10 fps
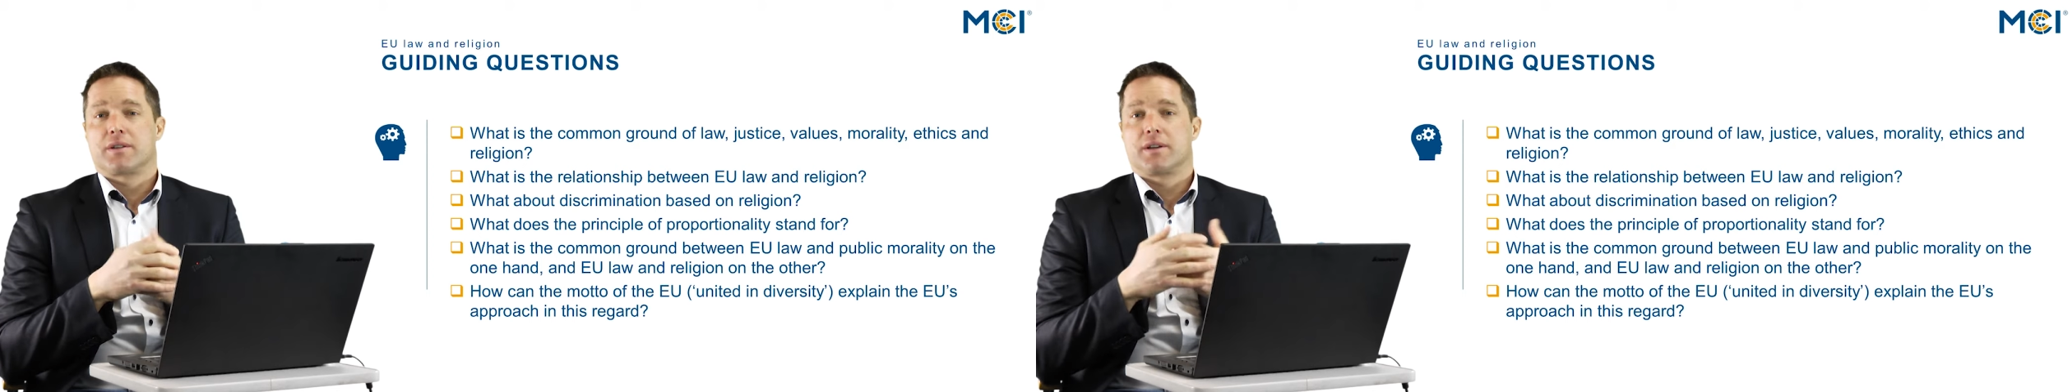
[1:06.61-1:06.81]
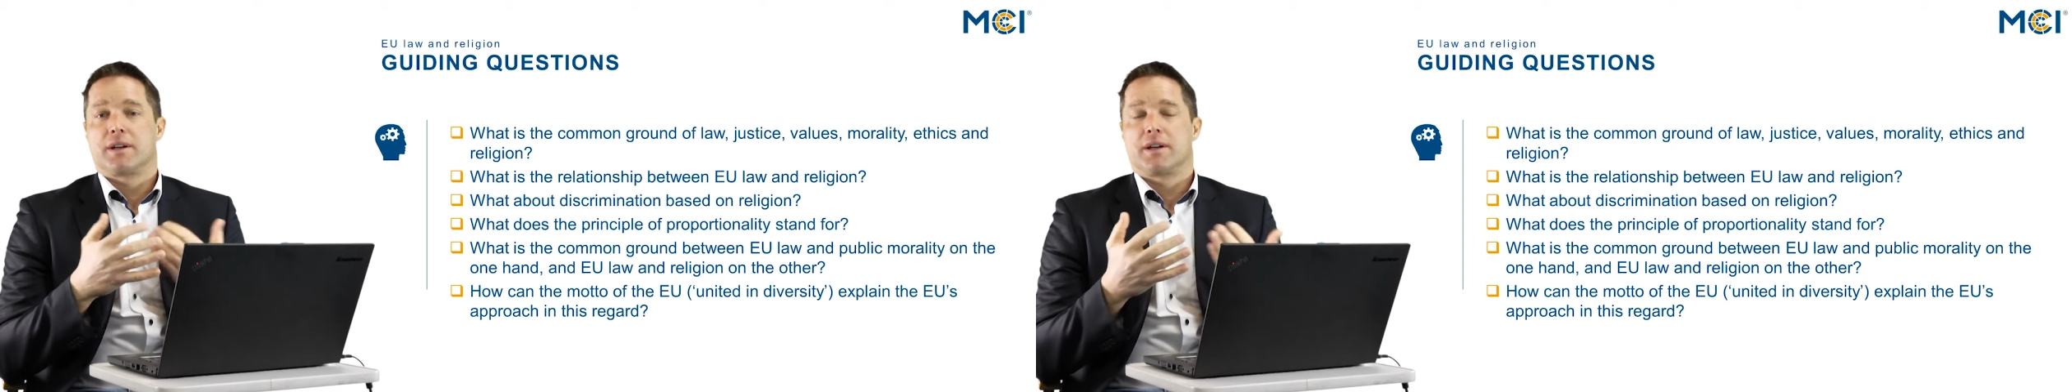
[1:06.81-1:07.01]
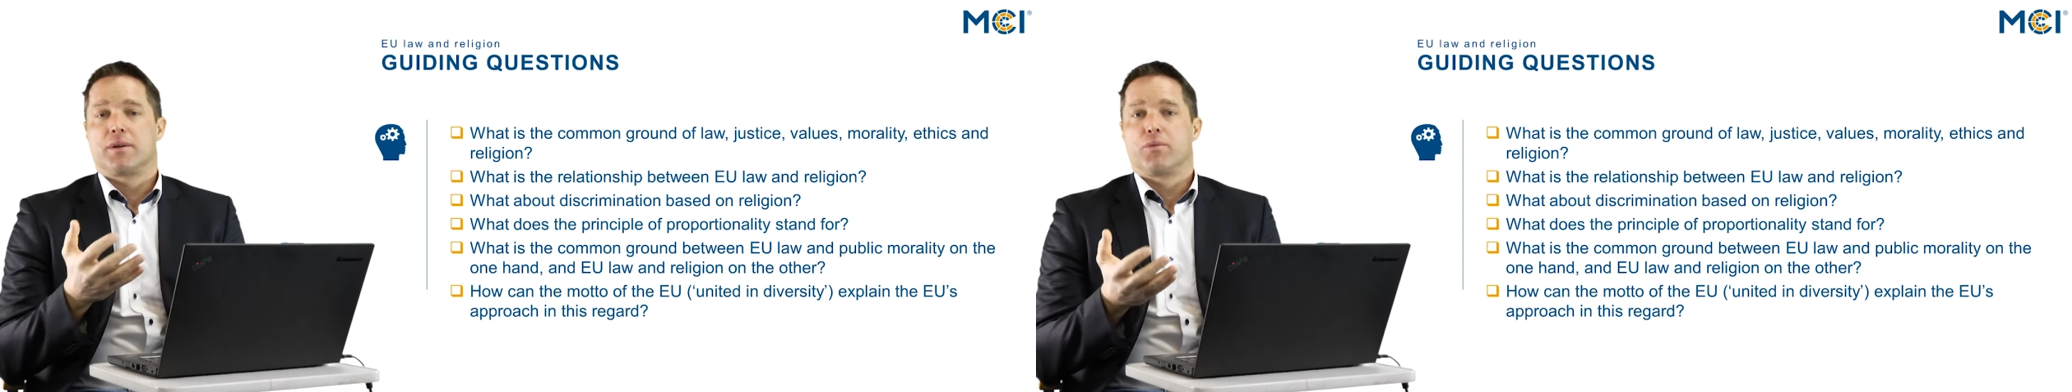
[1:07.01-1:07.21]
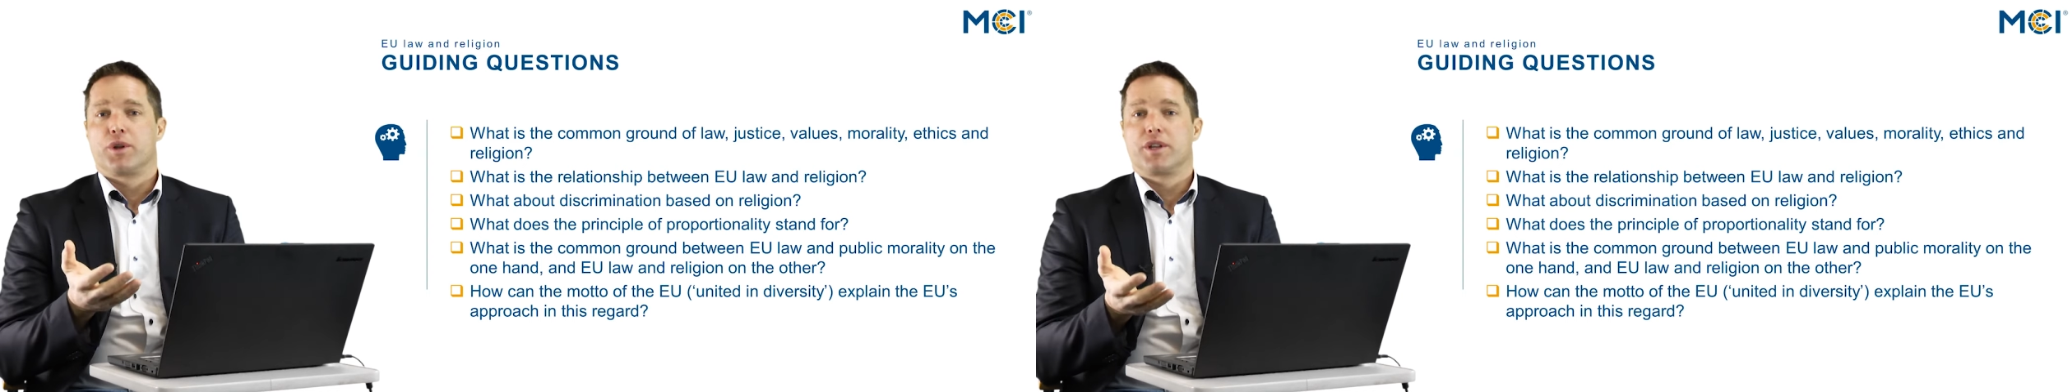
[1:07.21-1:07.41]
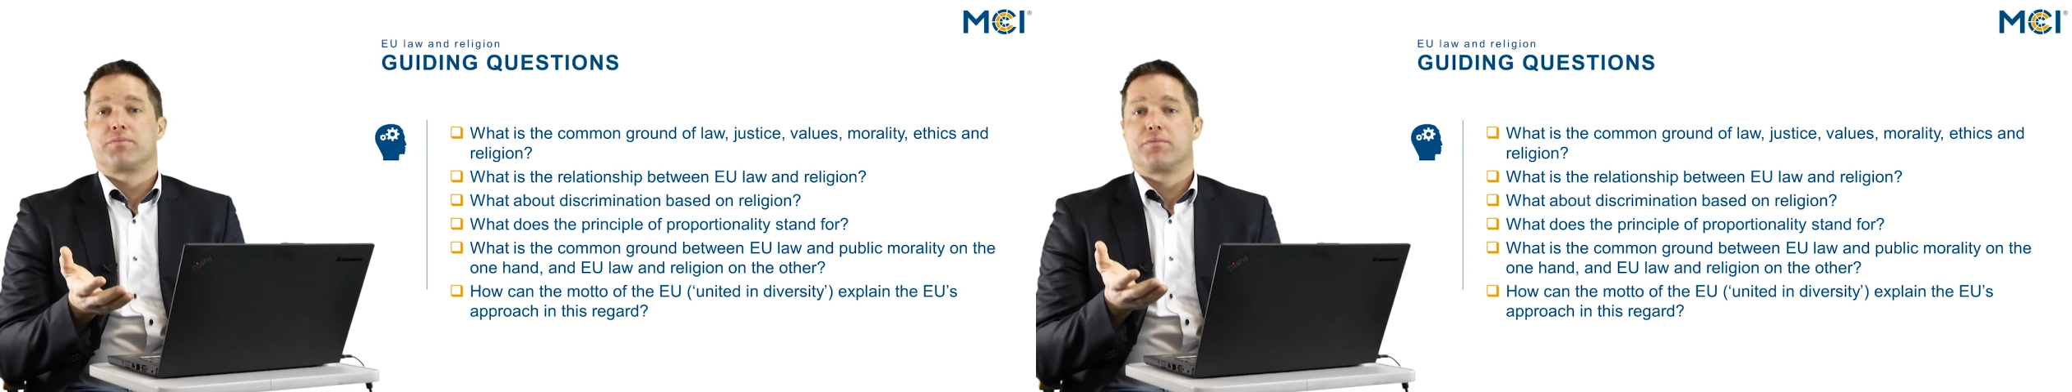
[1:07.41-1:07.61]

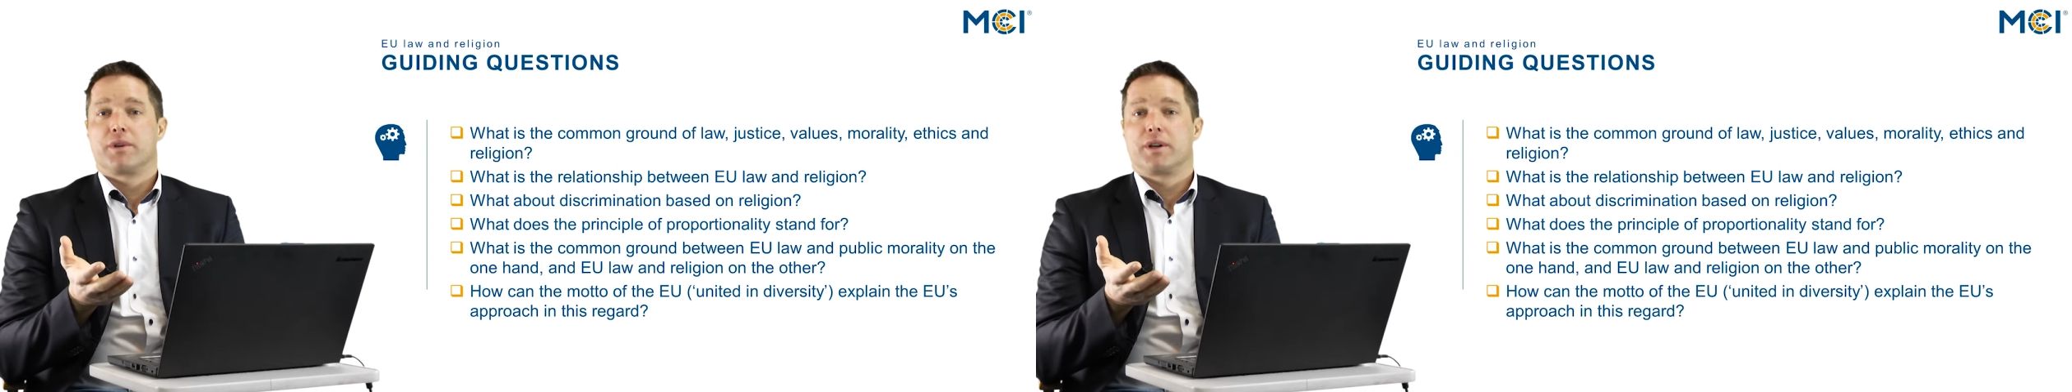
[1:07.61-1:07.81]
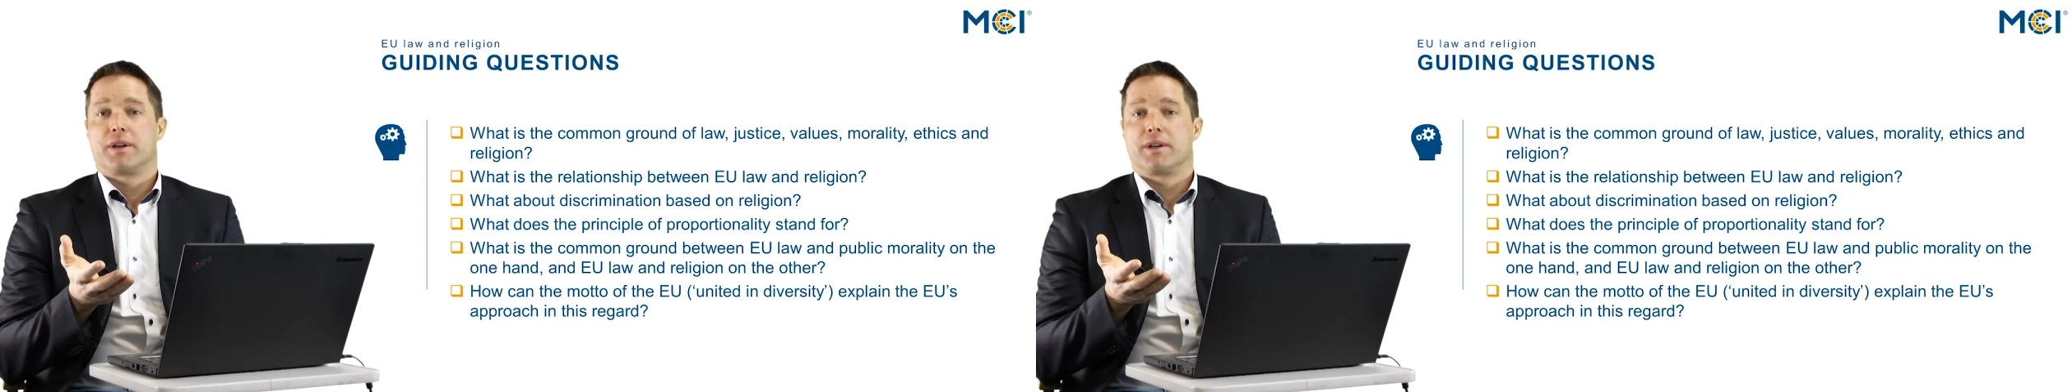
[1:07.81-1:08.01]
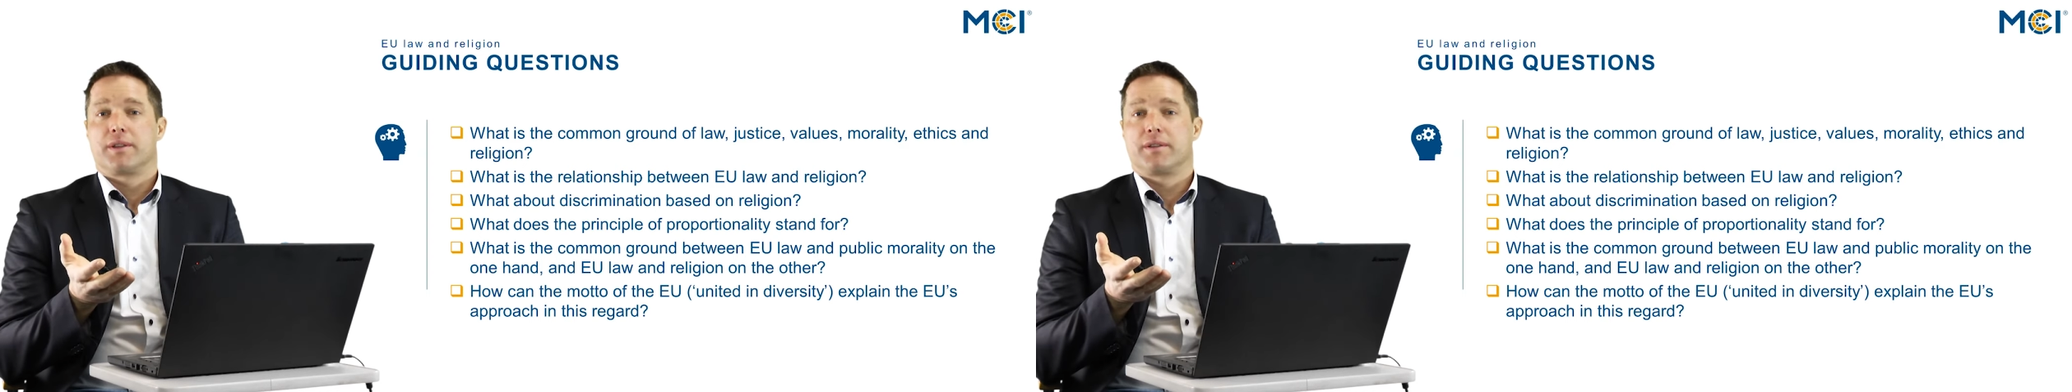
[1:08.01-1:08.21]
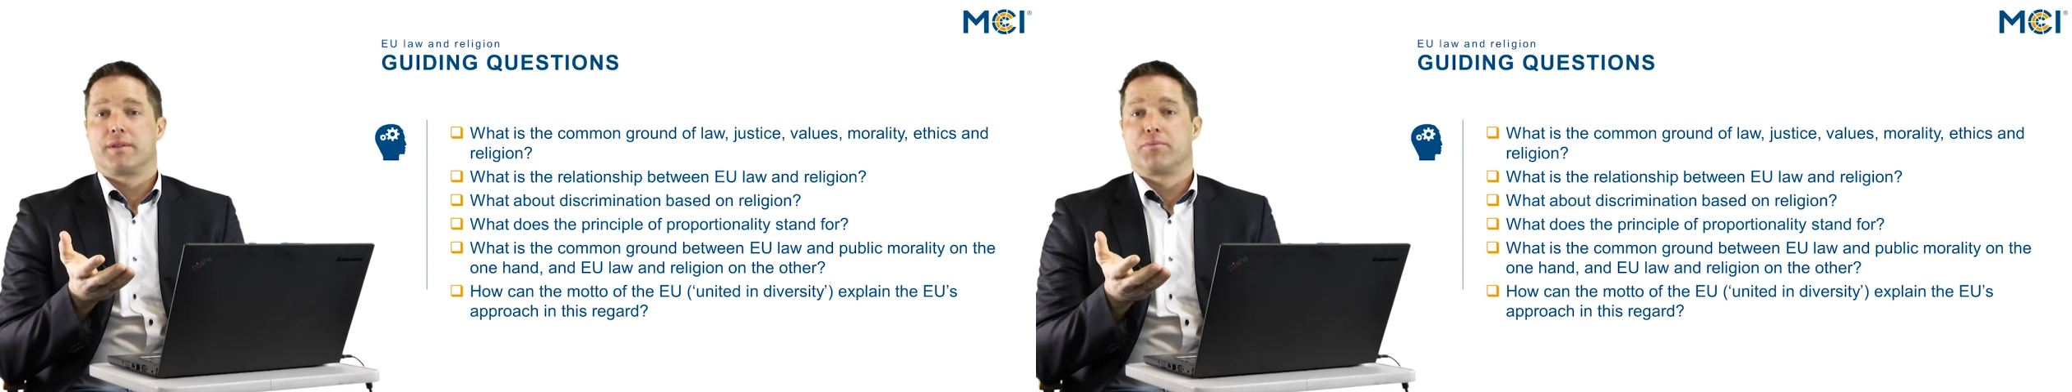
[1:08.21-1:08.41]
what is the